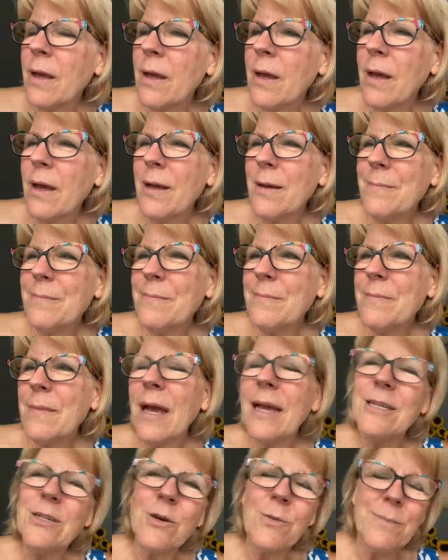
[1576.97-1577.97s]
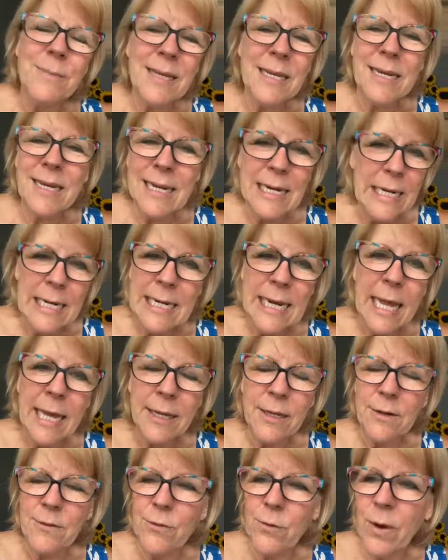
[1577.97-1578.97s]
Um, I don't mean it in a
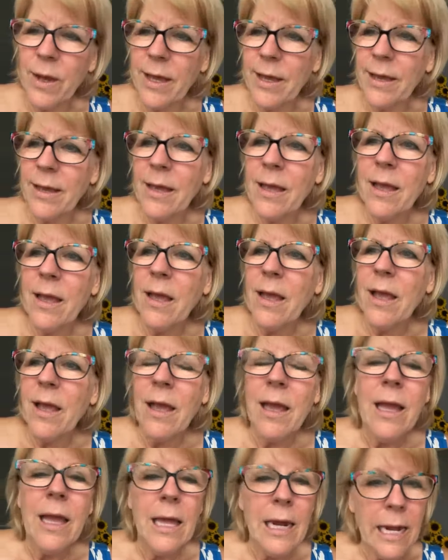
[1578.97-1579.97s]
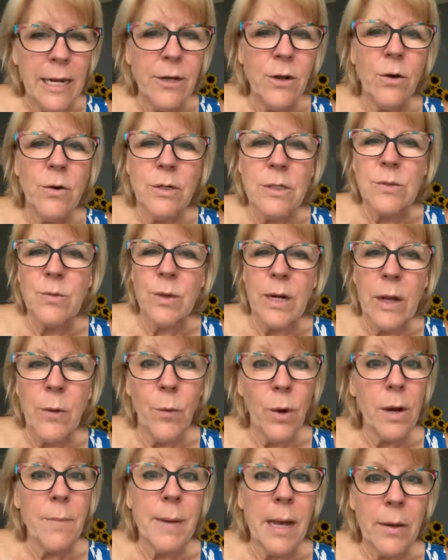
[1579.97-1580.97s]
negative way. And I notice when I
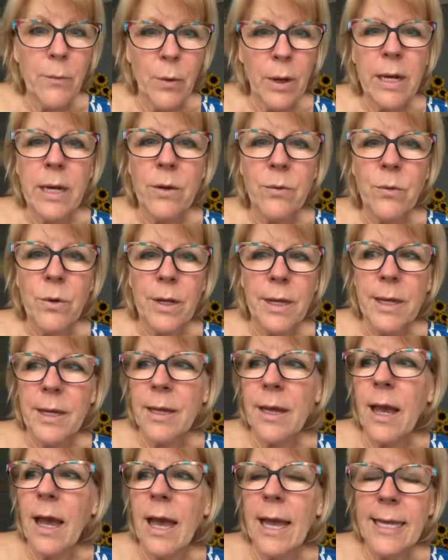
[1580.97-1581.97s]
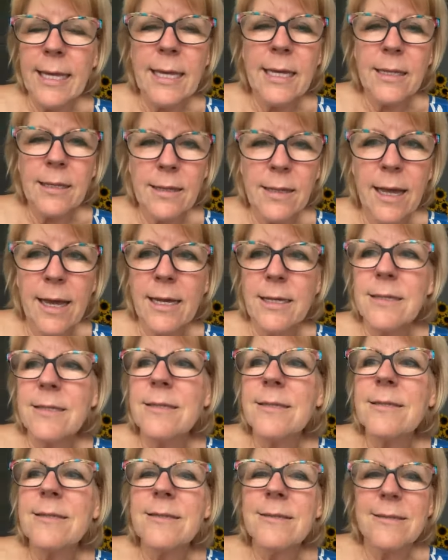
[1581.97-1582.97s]
wear my wedding ring, I get
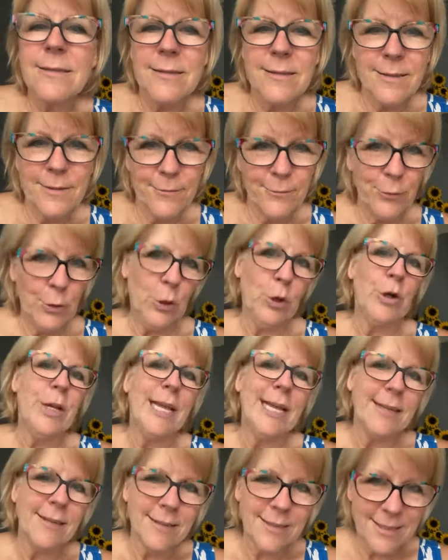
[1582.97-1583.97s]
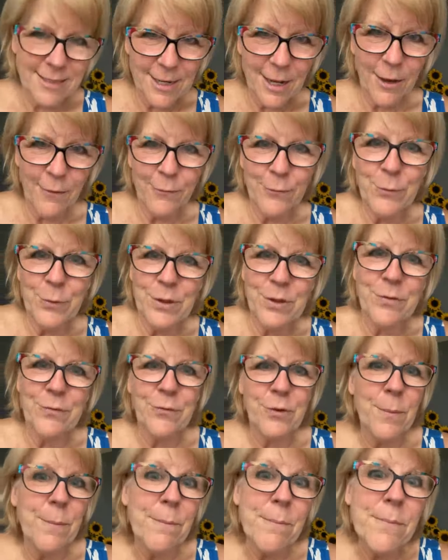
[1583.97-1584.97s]
less flirting stuff with
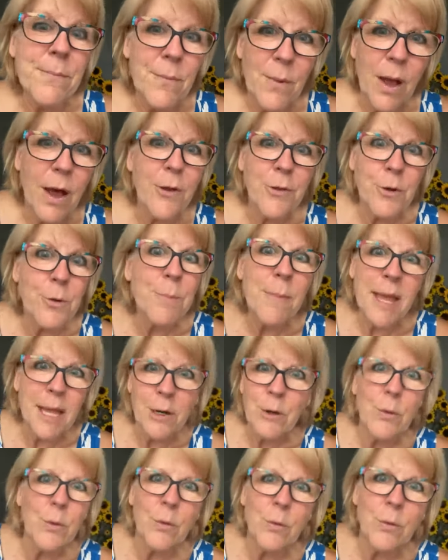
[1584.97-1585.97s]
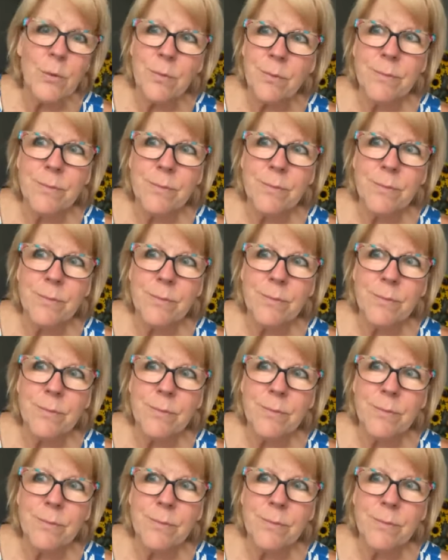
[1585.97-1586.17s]
from other men who